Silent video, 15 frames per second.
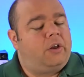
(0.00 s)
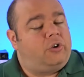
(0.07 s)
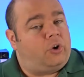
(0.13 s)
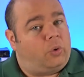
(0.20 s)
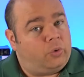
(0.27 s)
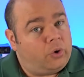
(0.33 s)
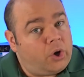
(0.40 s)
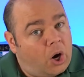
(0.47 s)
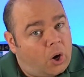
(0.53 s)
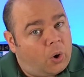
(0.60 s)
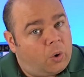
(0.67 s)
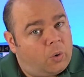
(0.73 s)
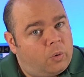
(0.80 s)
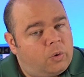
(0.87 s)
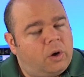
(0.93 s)
Don't
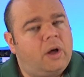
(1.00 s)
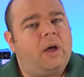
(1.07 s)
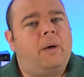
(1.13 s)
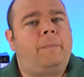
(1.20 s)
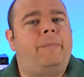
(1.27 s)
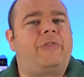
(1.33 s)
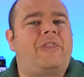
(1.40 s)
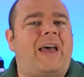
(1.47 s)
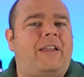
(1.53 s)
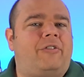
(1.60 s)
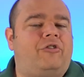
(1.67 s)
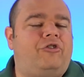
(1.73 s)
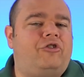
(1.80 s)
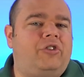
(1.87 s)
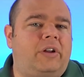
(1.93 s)
know, but that's
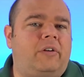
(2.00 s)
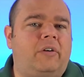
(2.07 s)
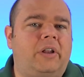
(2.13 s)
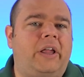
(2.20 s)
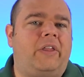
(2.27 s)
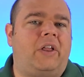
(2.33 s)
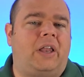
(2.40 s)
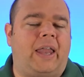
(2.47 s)
generally the